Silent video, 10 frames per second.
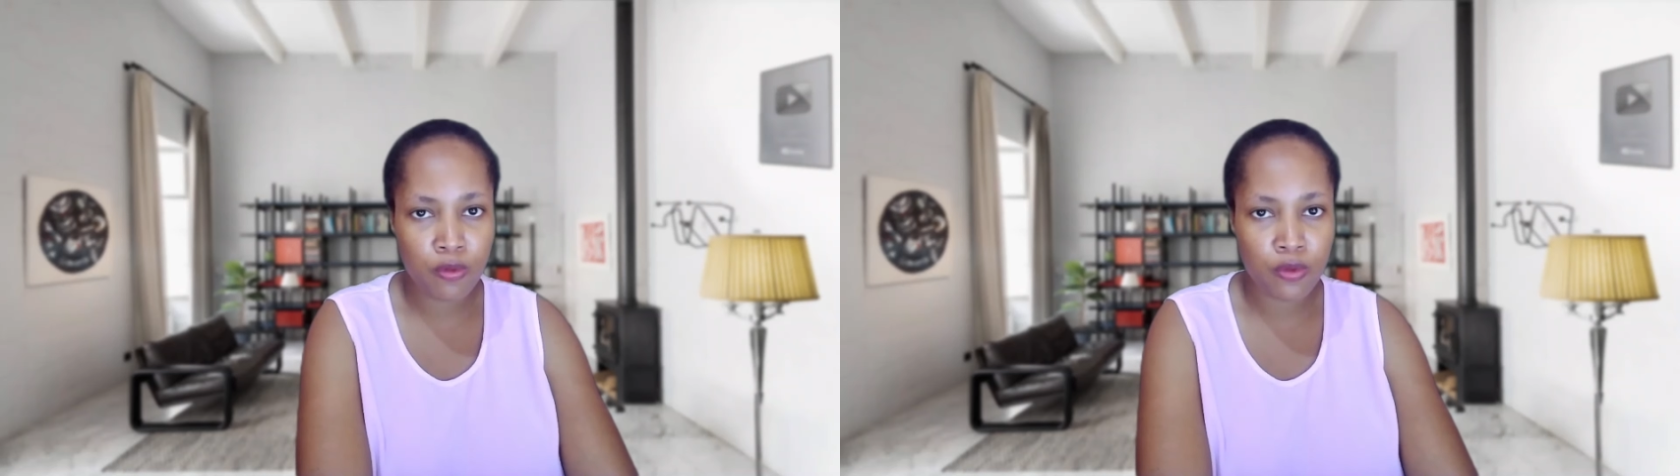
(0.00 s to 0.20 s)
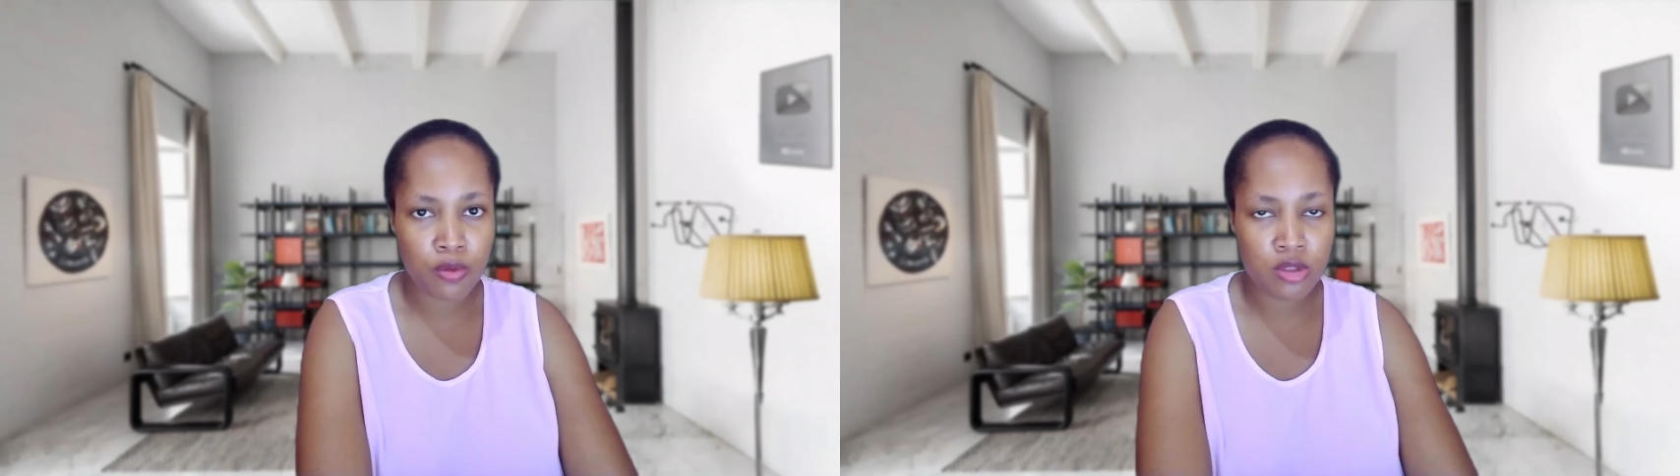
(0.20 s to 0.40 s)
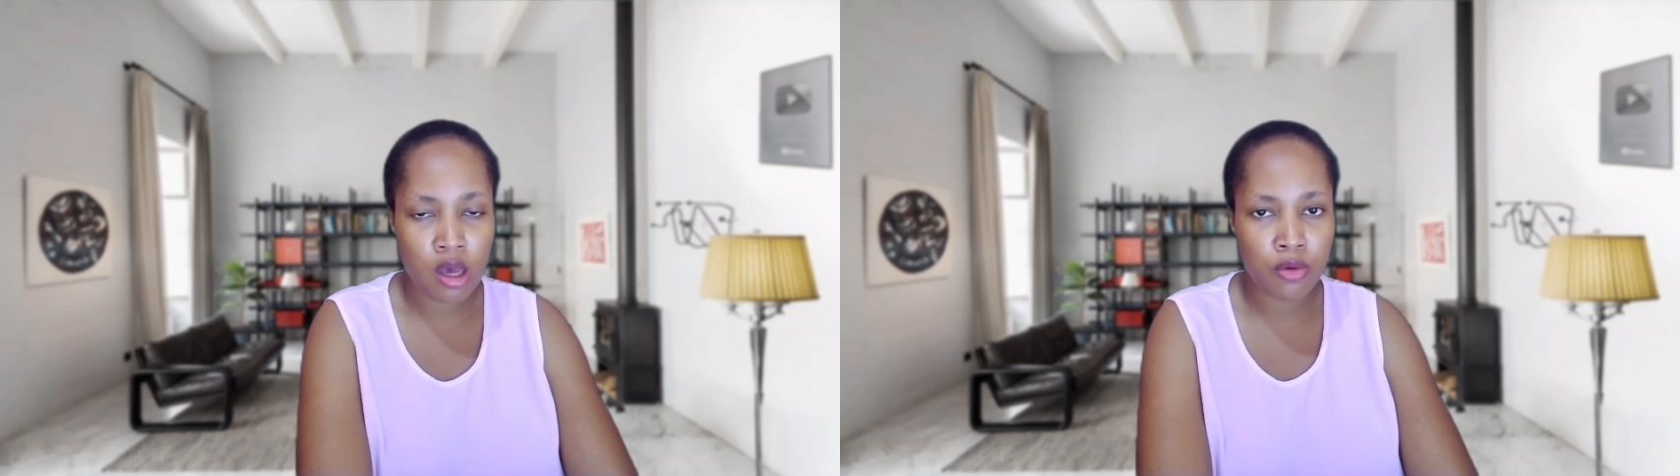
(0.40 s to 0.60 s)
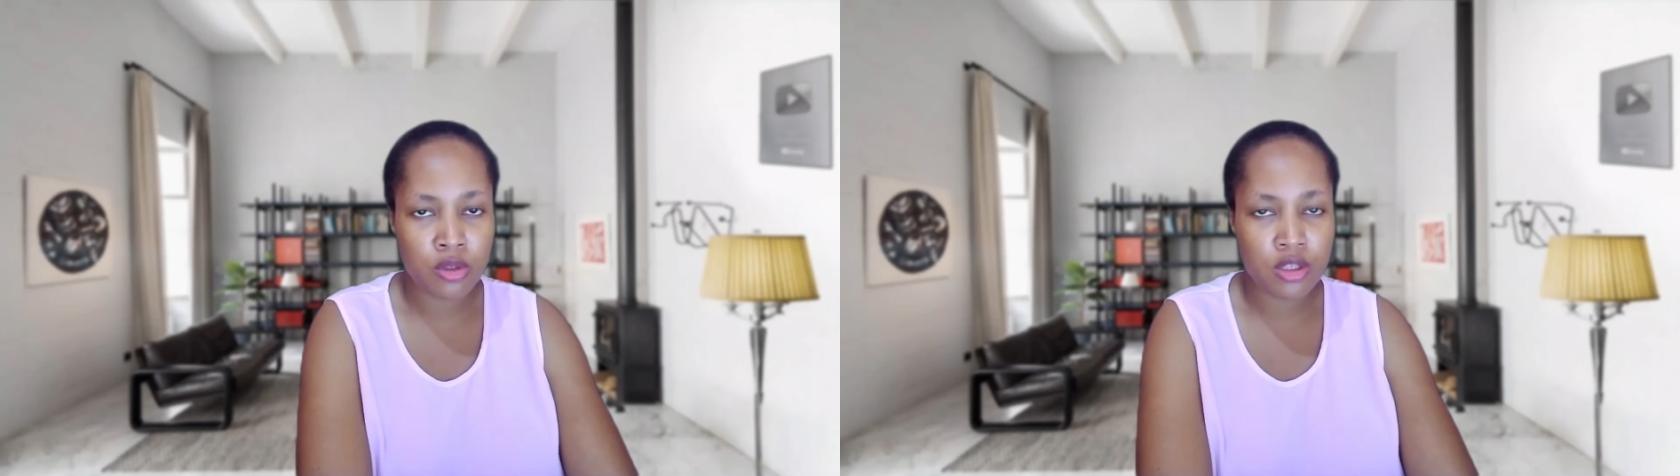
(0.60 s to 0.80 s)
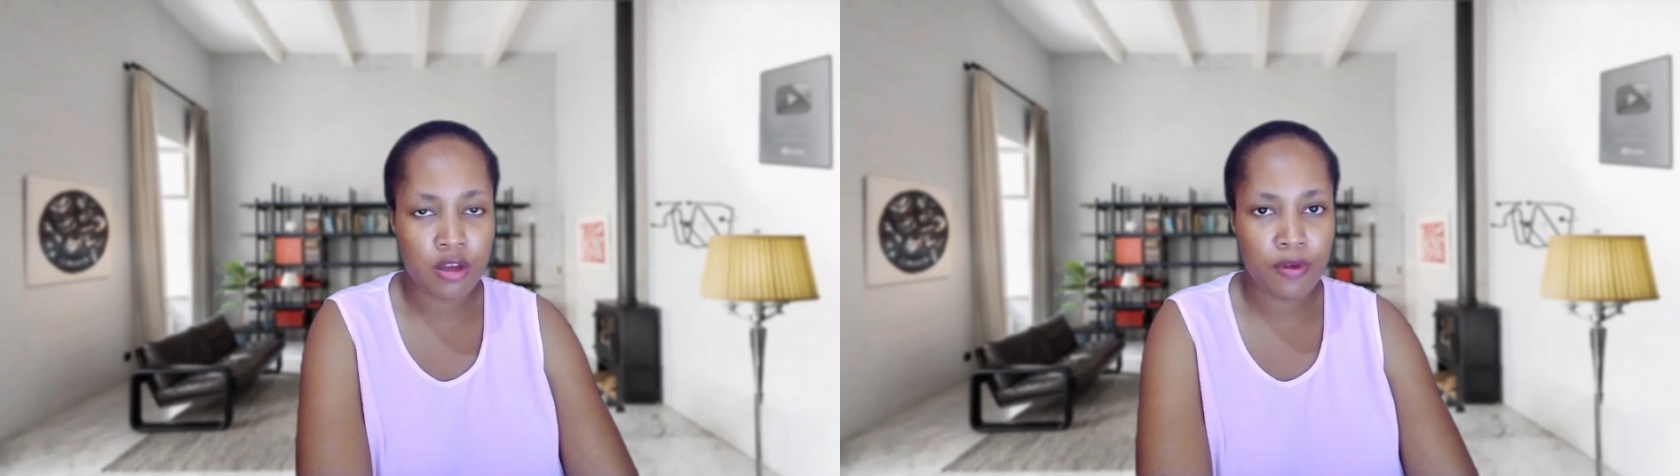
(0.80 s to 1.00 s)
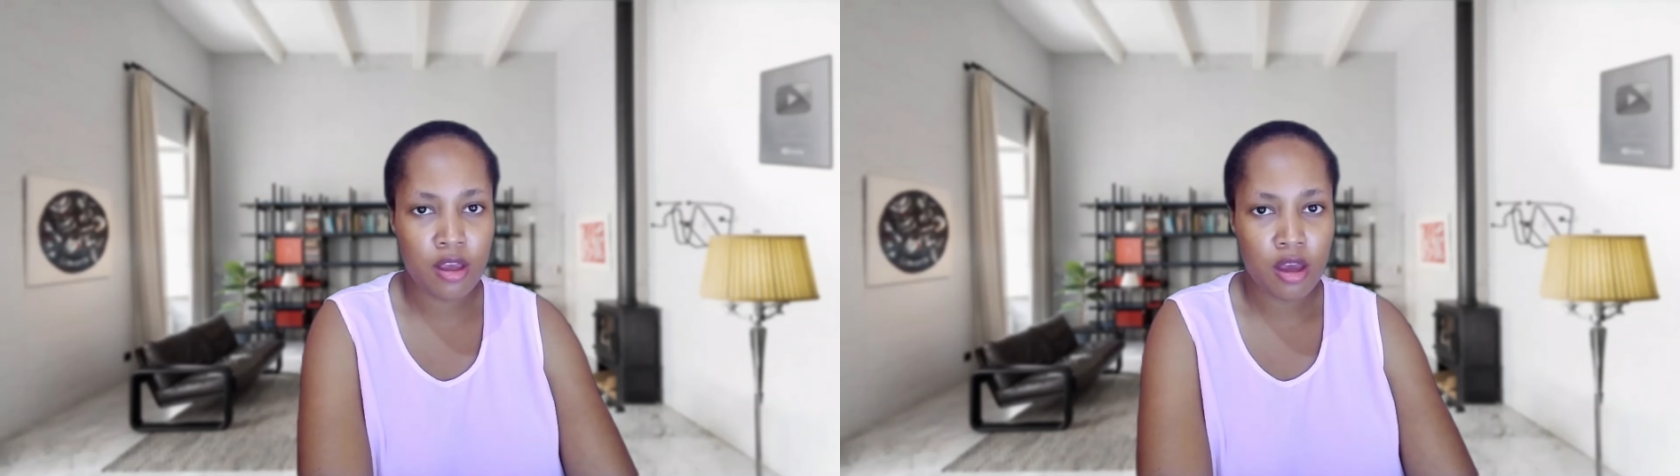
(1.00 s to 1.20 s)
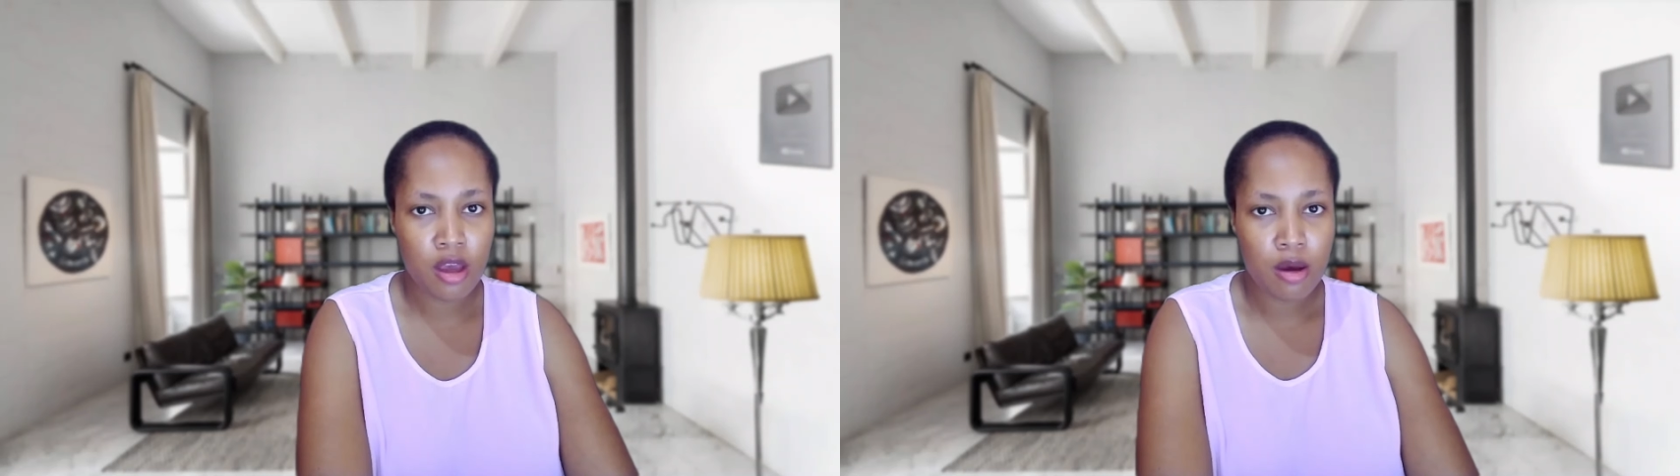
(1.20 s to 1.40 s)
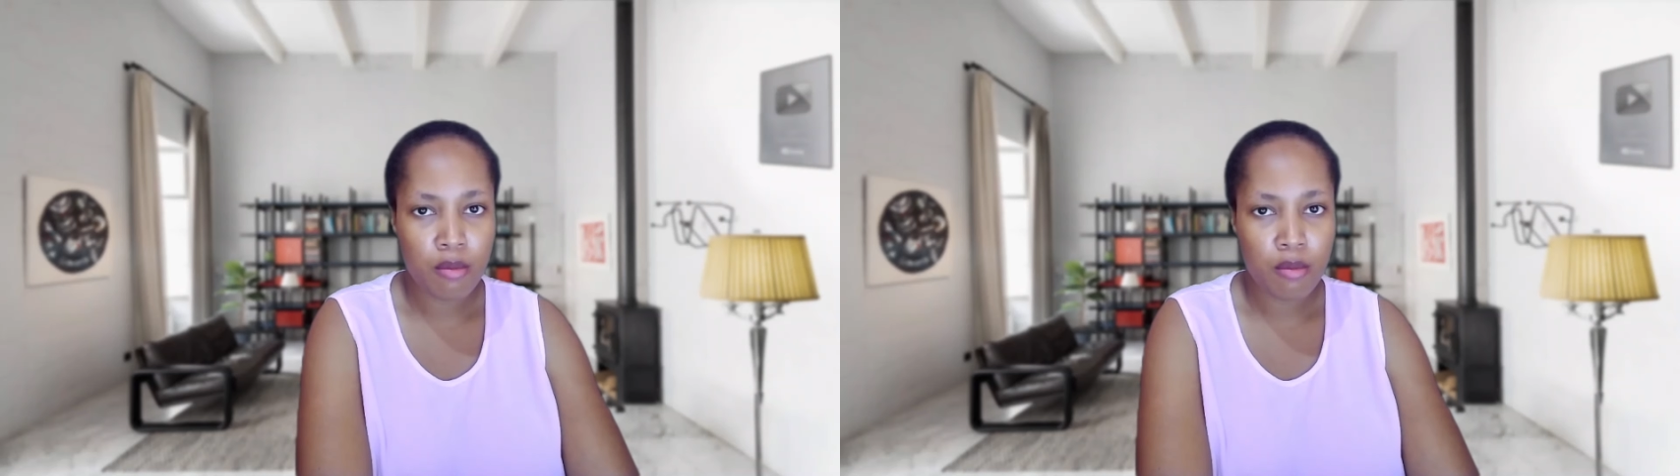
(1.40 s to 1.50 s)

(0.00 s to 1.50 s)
from Southern TV,